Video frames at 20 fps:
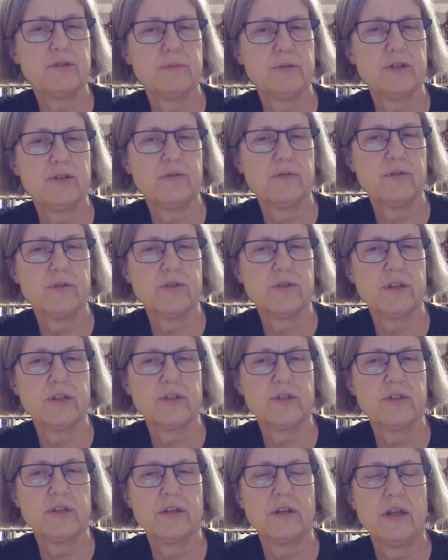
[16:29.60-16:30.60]
much of those
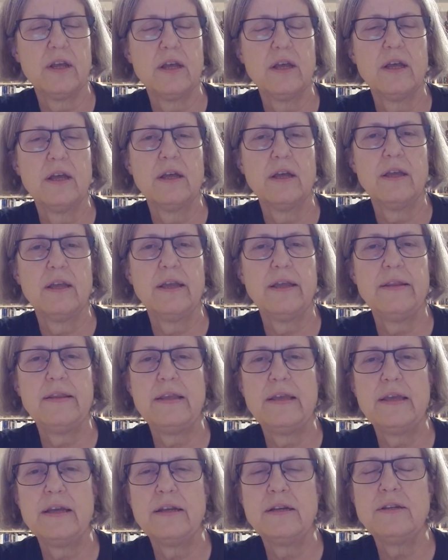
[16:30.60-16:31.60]
things, that in
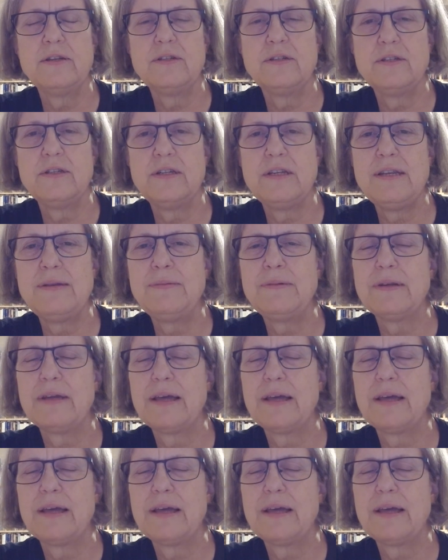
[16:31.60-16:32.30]
the end seem to